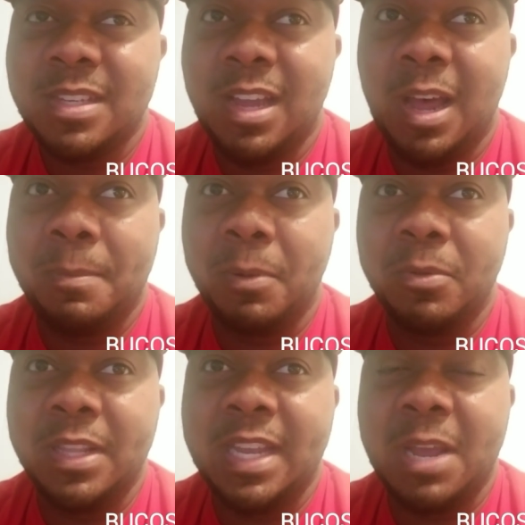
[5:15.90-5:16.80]
Um, I
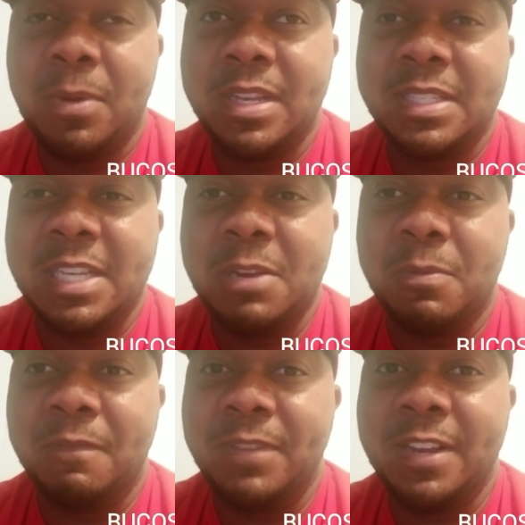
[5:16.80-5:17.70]
really can't wait to see
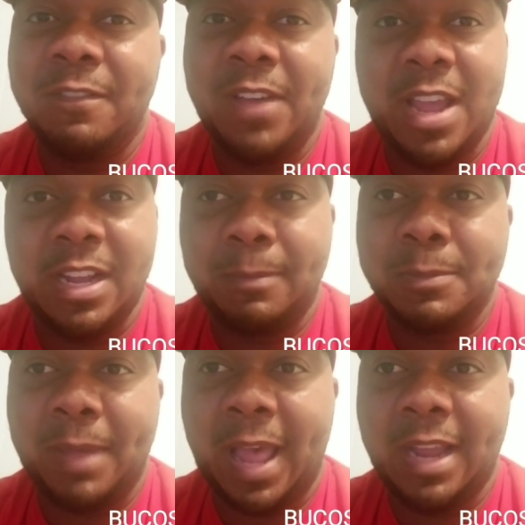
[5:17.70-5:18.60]
when Vita Vea
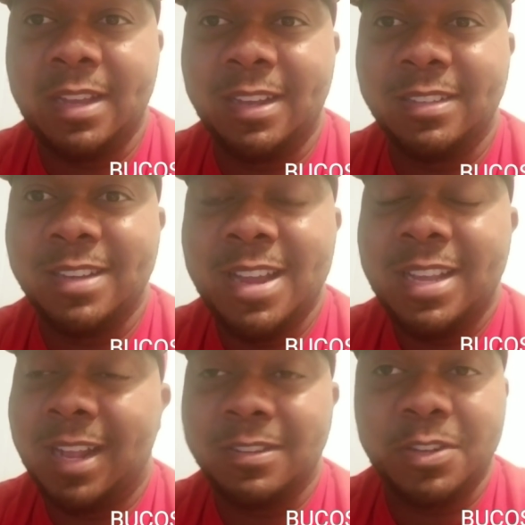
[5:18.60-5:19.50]
comes back because
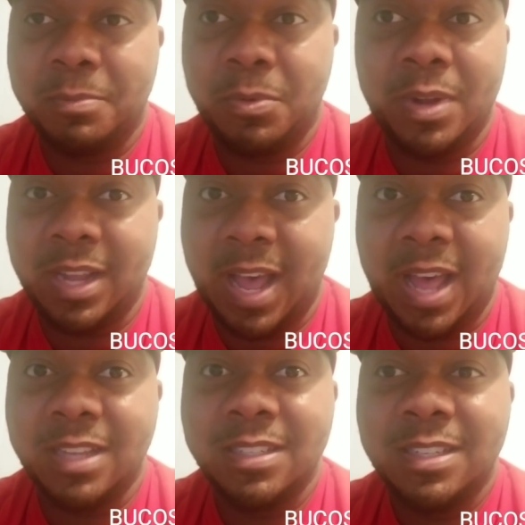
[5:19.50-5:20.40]
that's our number one
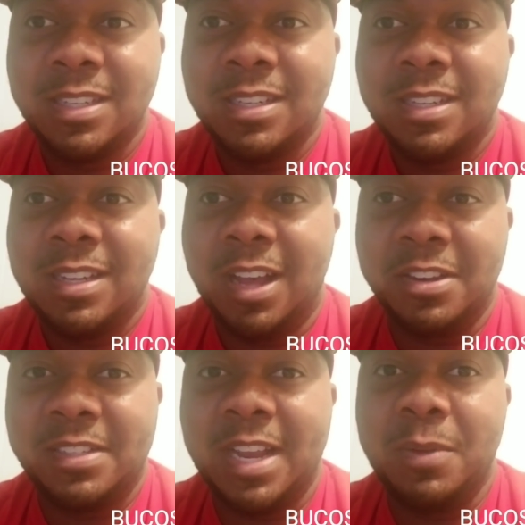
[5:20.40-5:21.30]
guy. I
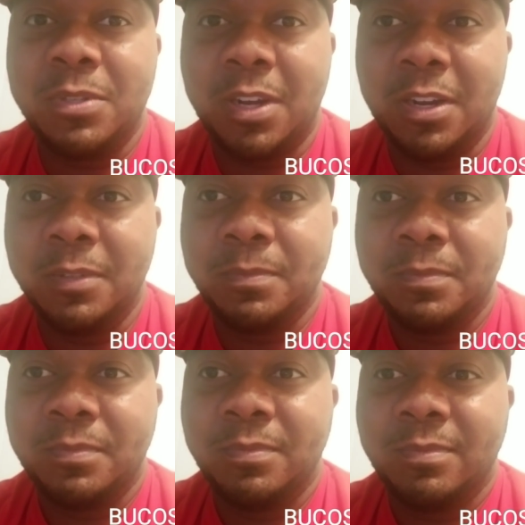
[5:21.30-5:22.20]
understand he was hurt
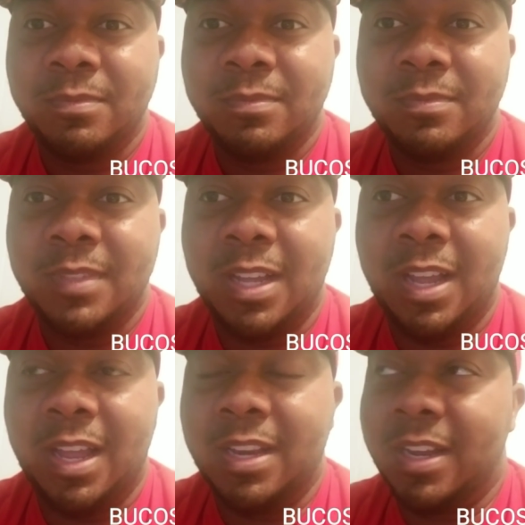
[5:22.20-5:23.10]

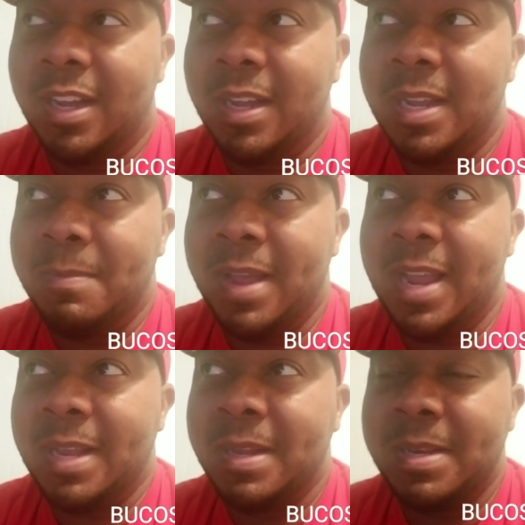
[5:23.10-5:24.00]
and uh, he
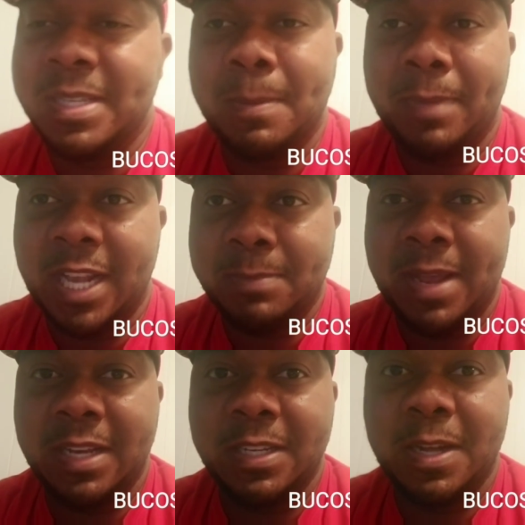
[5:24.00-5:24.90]
may need some bounce
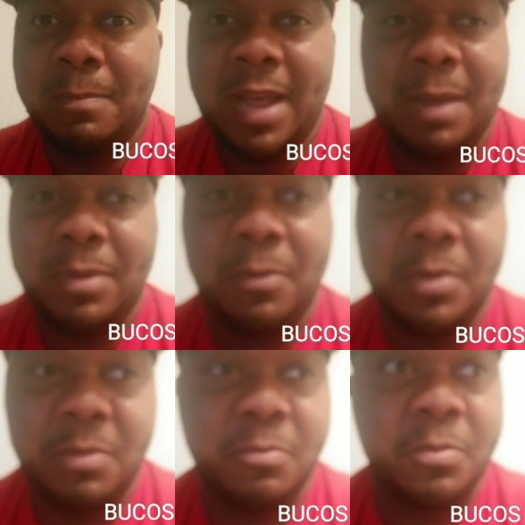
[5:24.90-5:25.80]
back to come back, but
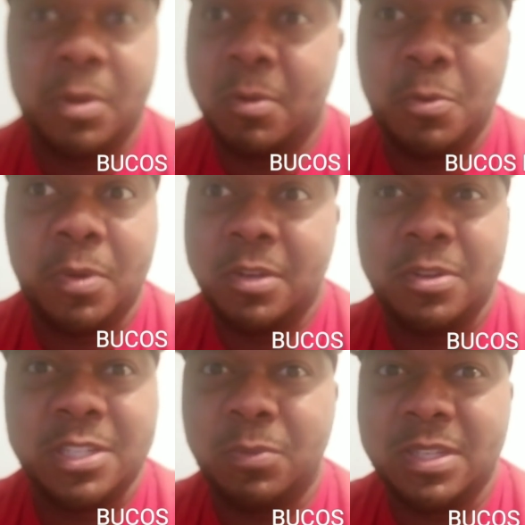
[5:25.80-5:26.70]
we who who
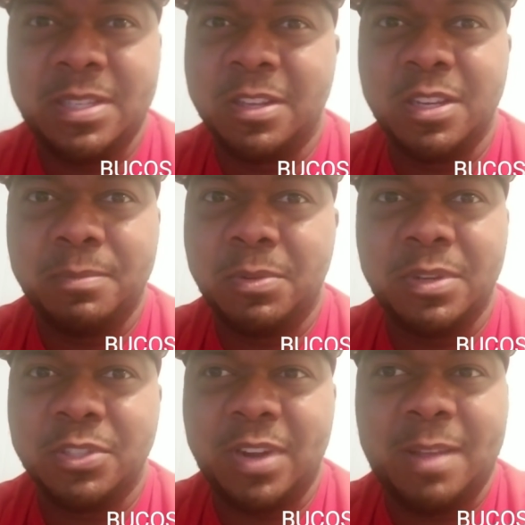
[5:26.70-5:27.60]
doesn't want to see the number
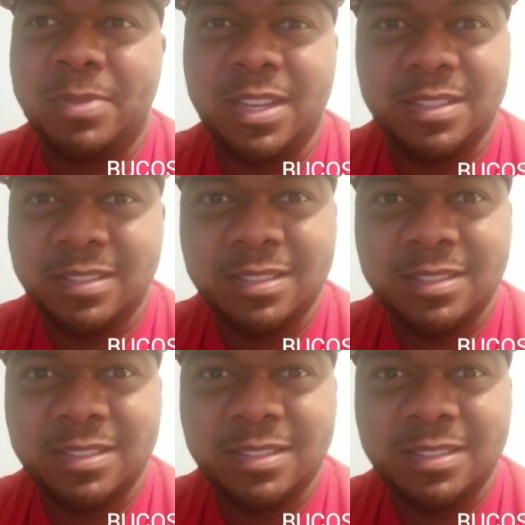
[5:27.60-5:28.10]
one draft pick?